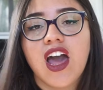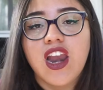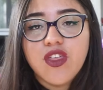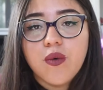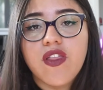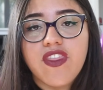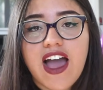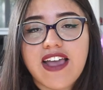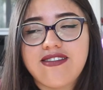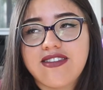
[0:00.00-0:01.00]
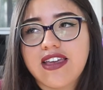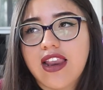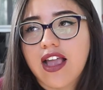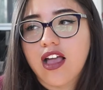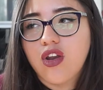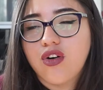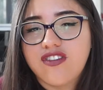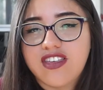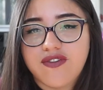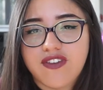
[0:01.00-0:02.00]
Another one that I see like a lot on
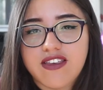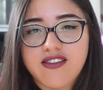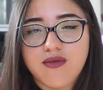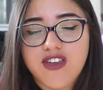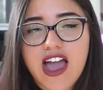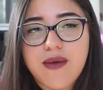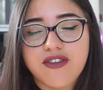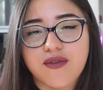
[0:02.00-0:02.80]
T V sometimes,